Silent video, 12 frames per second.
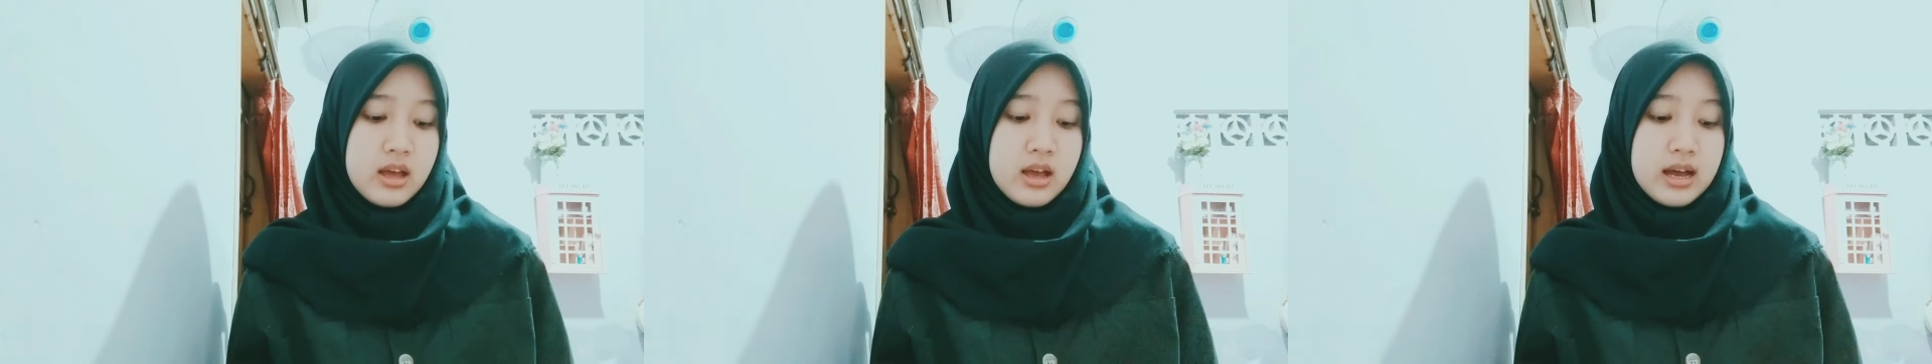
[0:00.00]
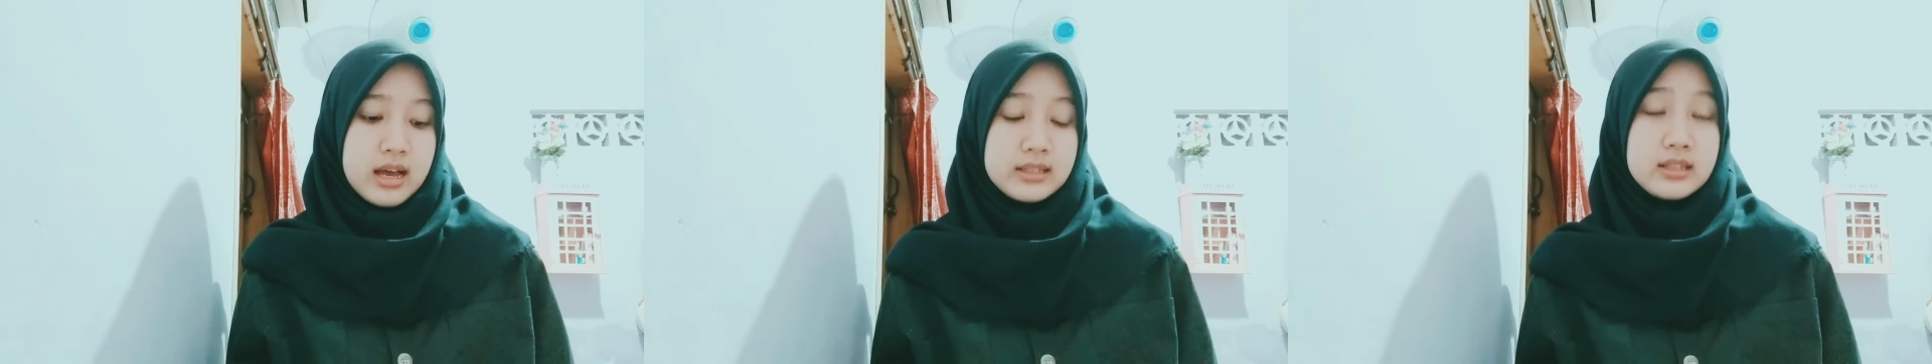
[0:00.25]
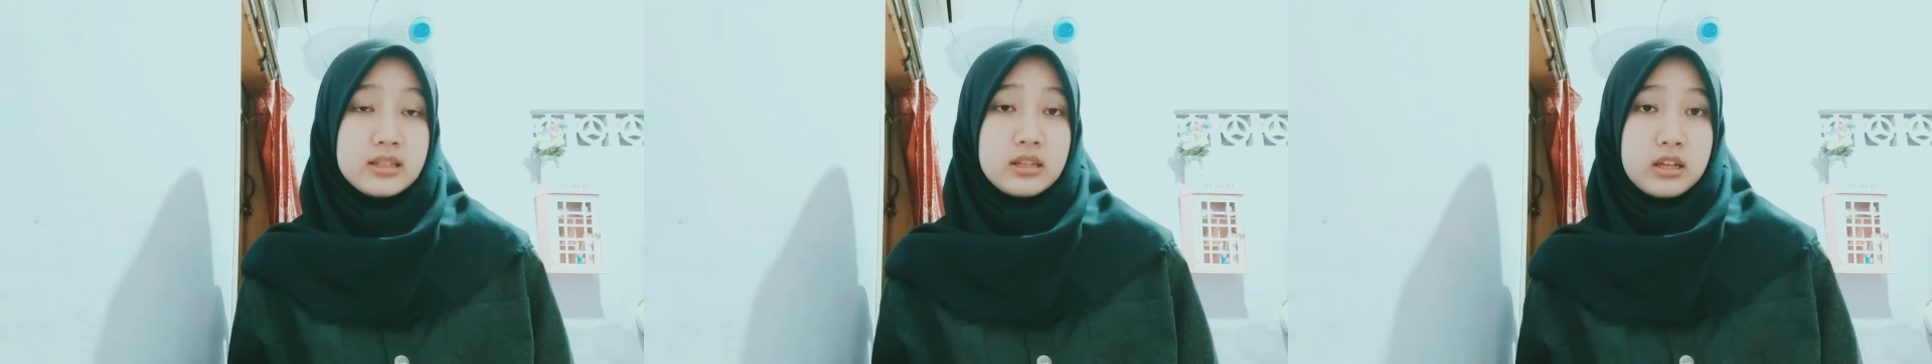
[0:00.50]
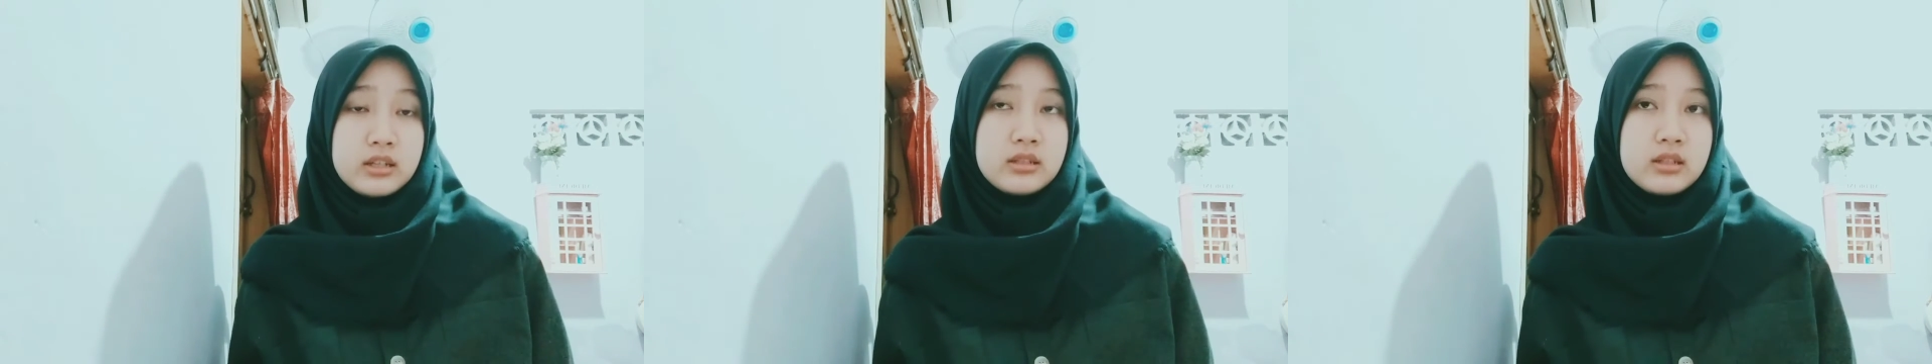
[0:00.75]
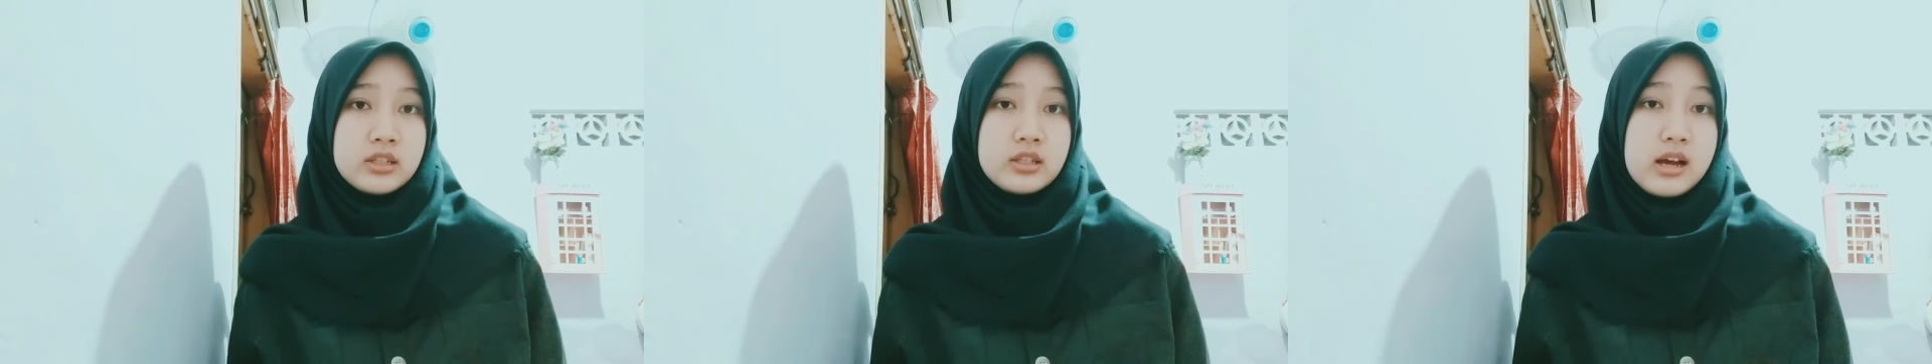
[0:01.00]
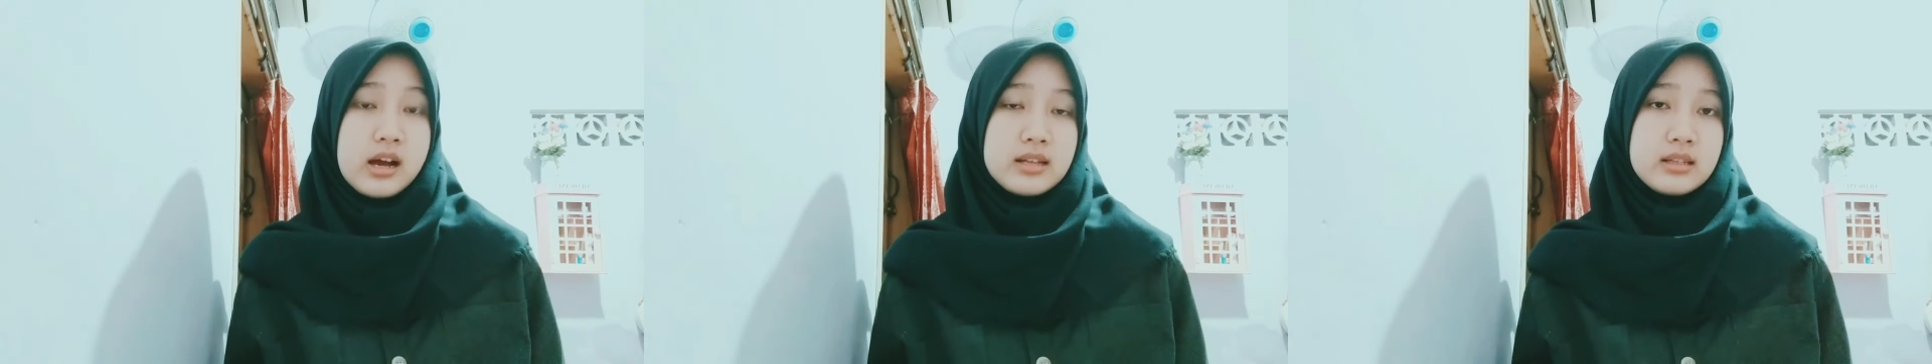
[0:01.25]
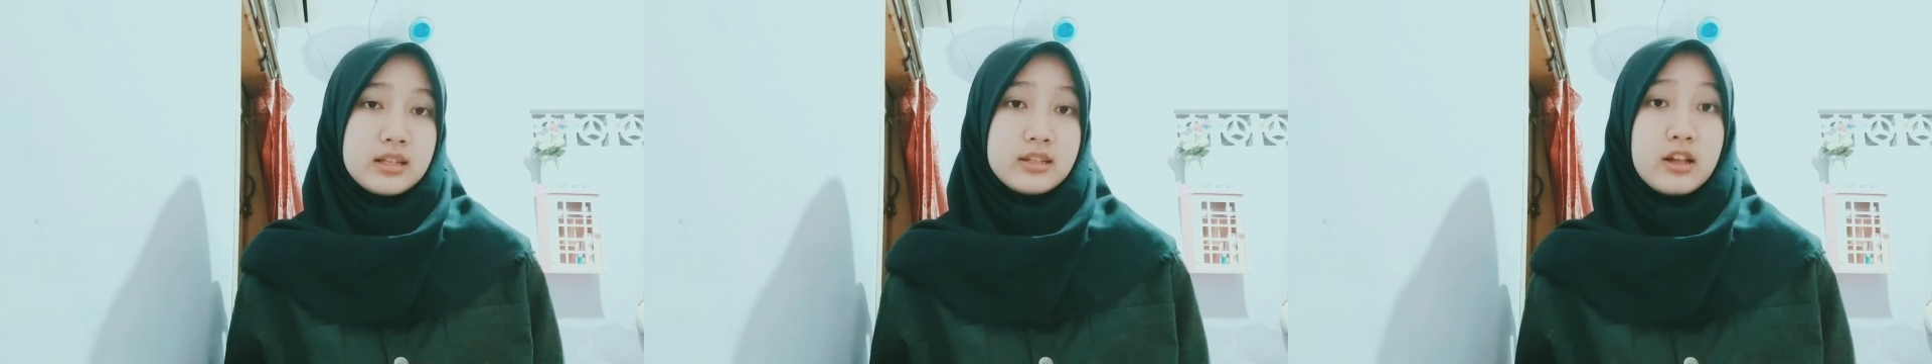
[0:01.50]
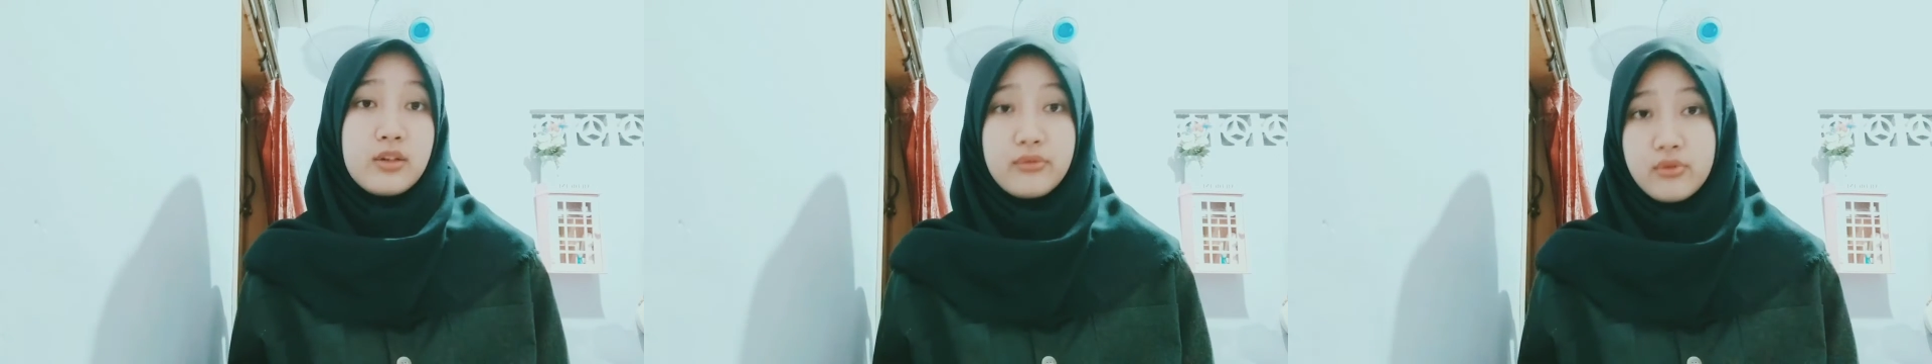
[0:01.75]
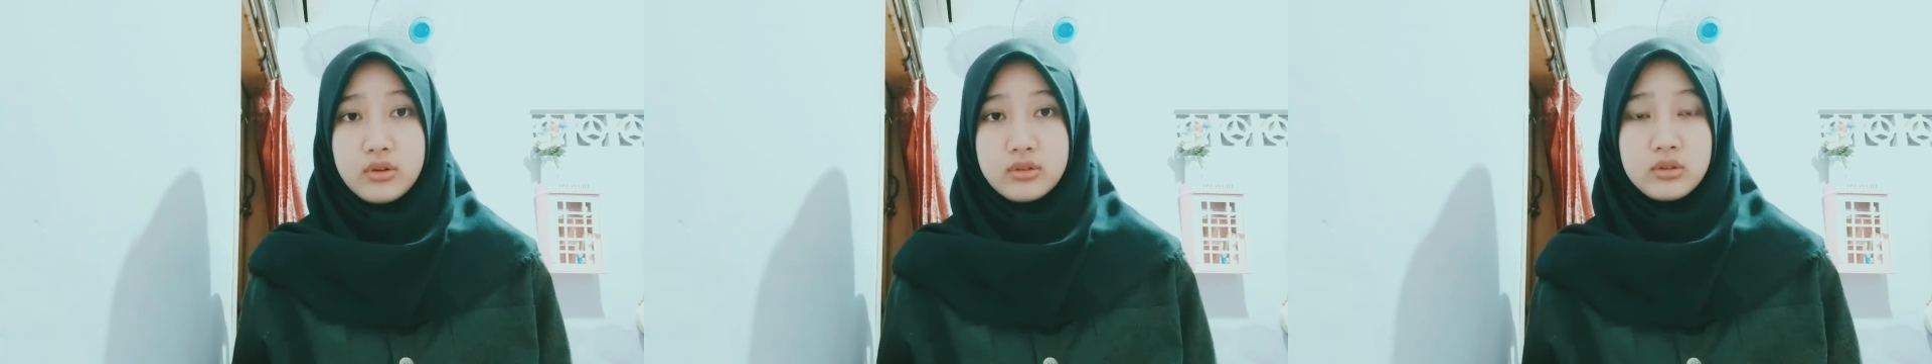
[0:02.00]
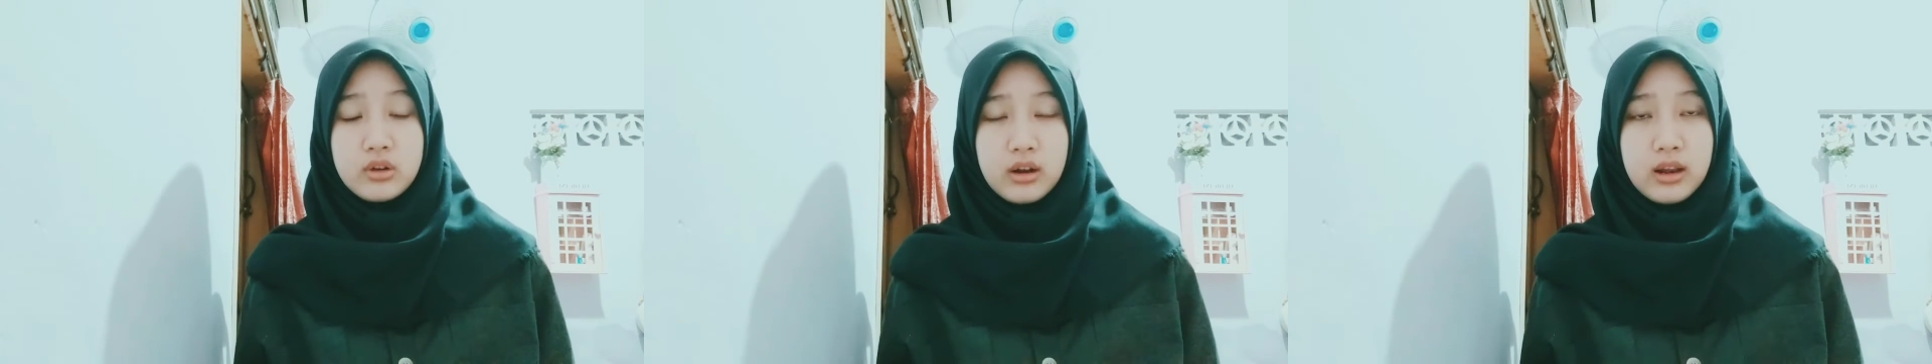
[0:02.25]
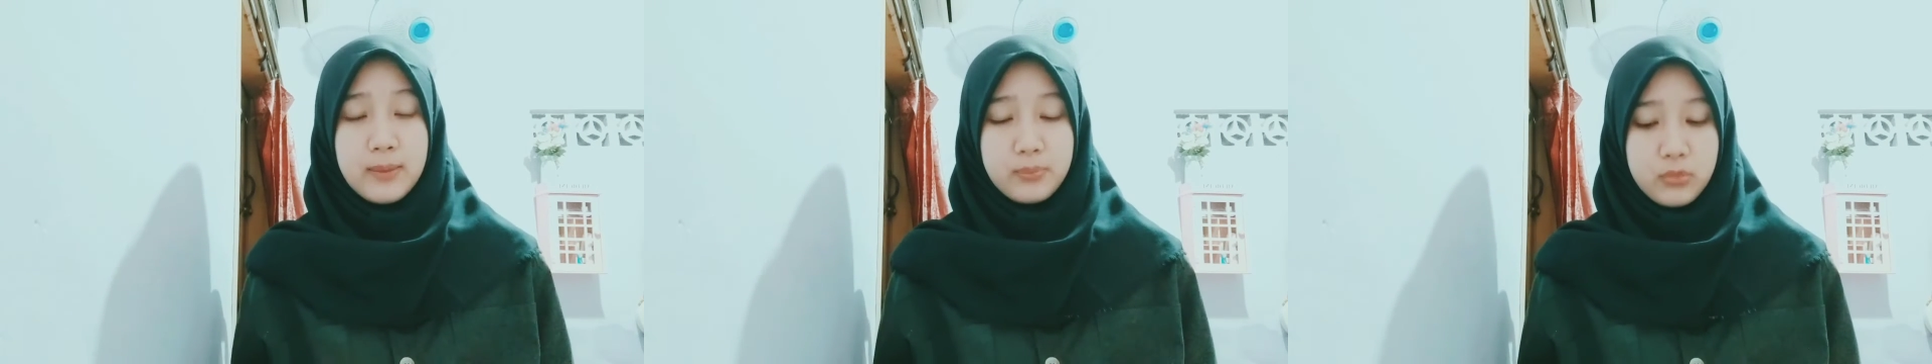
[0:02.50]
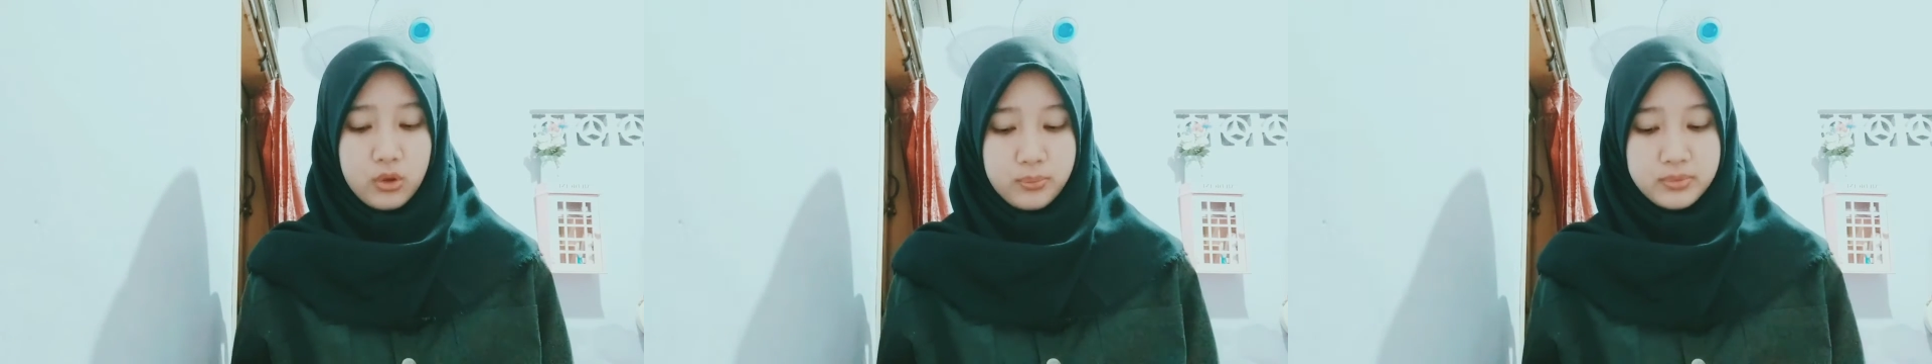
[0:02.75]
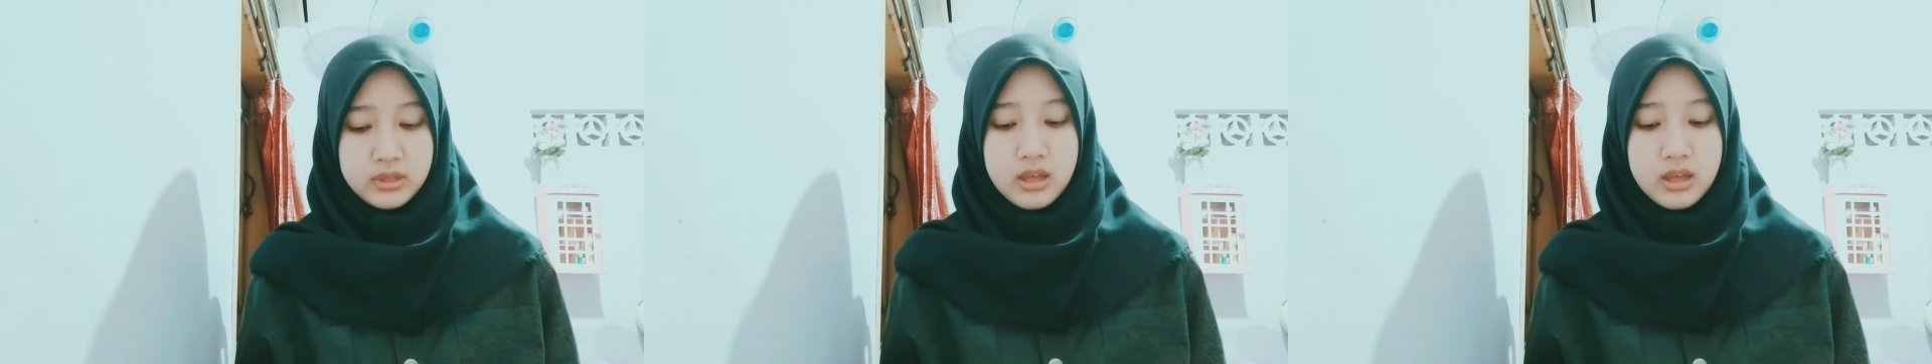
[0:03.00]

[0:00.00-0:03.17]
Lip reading: assistance such as cell phones or laptops